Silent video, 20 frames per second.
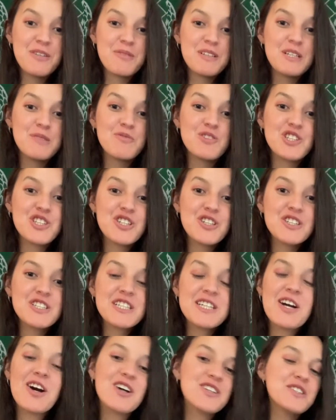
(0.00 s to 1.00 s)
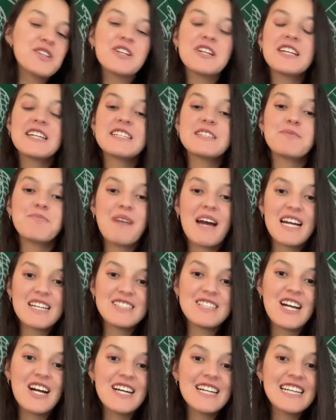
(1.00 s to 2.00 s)
my name is Shirley, also known as
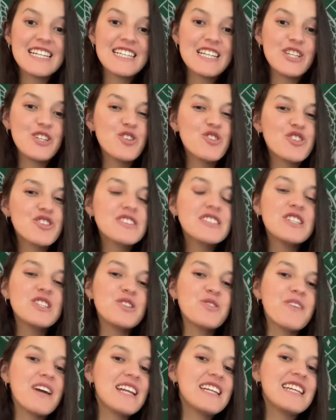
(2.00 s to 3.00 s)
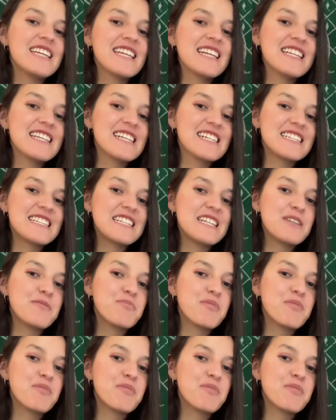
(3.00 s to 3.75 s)
Backttalk, and I usually do anything Disney,